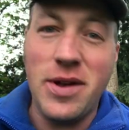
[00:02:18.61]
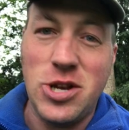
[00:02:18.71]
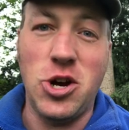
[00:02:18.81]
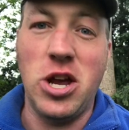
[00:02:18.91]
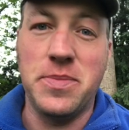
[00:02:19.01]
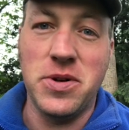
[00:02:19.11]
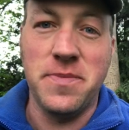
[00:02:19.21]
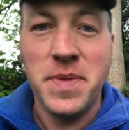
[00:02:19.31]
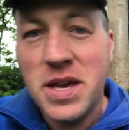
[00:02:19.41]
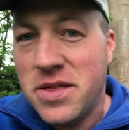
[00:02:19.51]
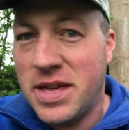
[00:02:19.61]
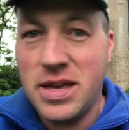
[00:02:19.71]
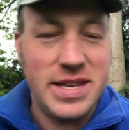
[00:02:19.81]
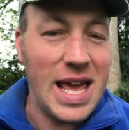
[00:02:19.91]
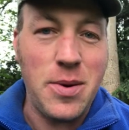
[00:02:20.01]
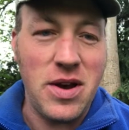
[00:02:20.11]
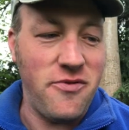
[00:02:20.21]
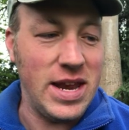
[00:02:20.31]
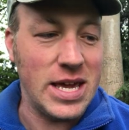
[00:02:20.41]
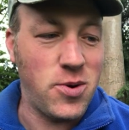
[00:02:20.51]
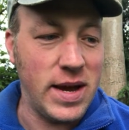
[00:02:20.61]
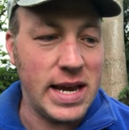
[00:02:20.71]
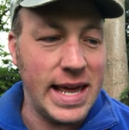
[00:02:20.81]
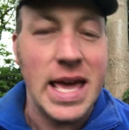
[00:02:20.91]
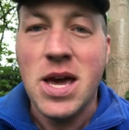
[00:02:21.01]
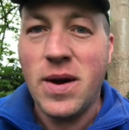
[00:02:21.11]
enjoyable that the day went really quickly.